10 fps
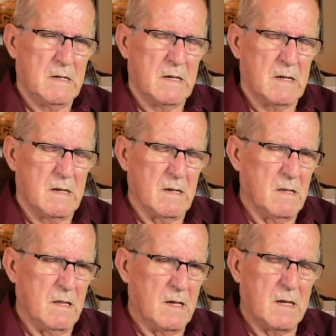And
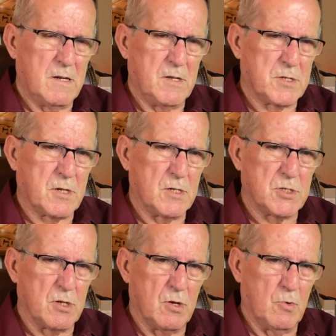a lot of
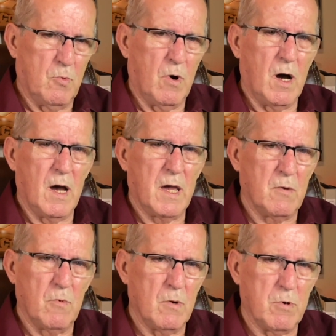discussion on why
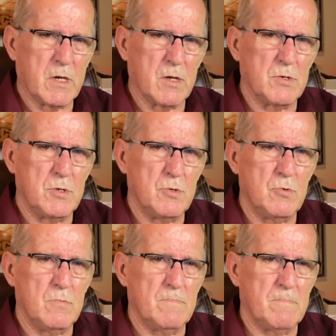and what we can do.